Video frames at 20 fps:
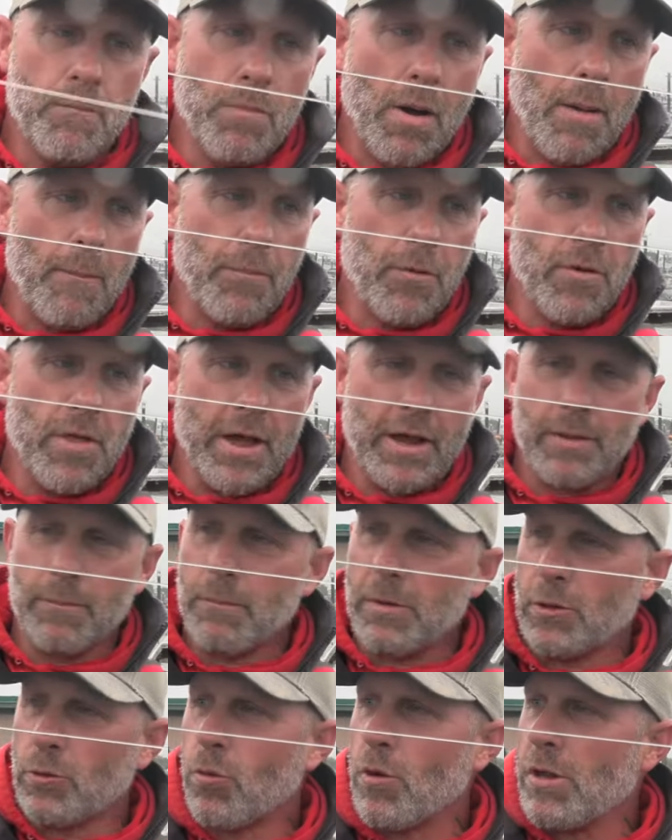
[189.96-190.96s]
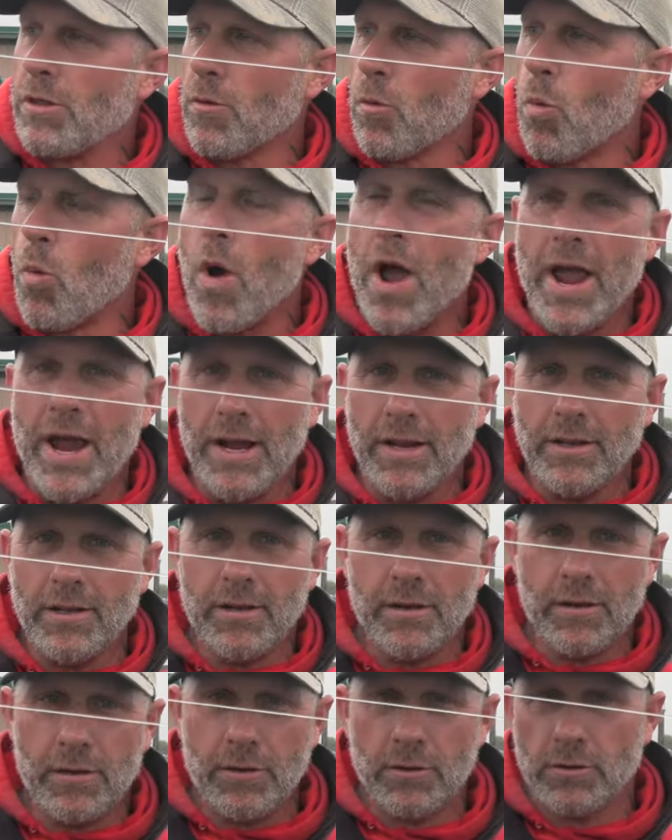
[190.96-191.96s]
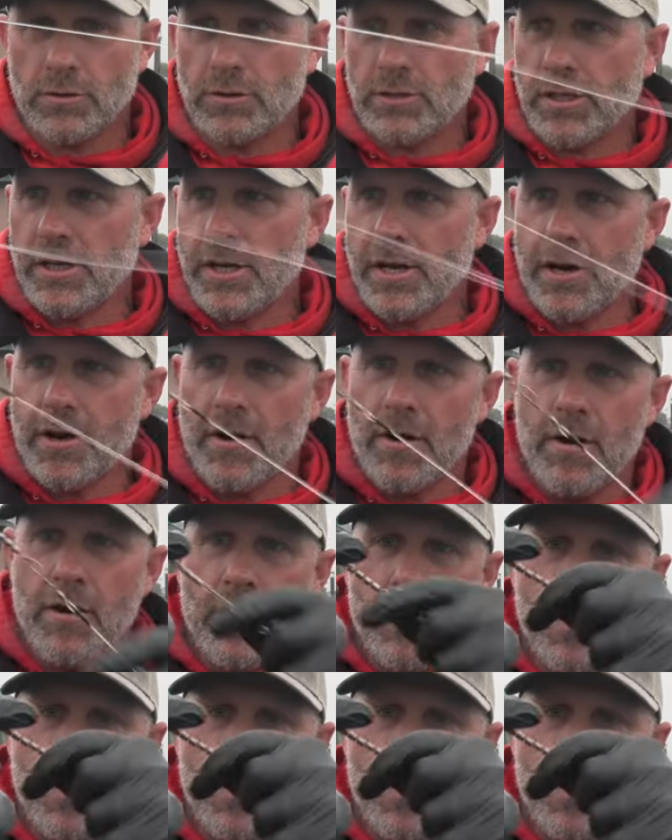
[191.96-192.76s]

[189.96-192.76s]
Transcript: bumper that between the weight, and you'll see here,